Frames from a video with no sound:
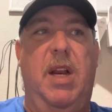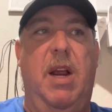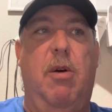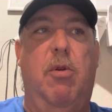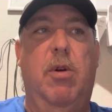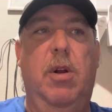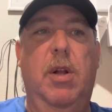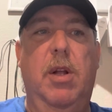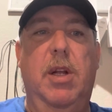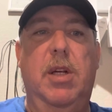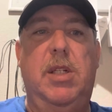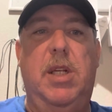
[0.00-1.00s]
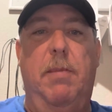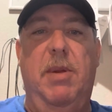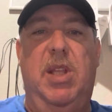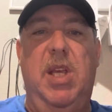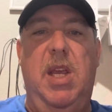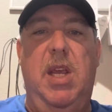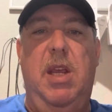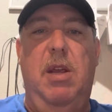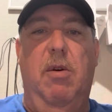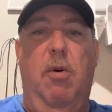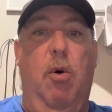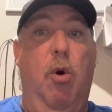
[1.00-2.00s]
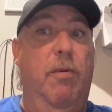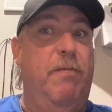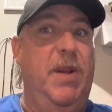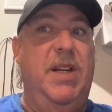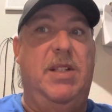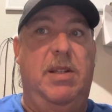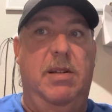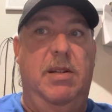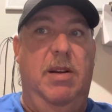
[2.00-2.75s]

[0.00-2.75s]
Now, Timothy Orpit,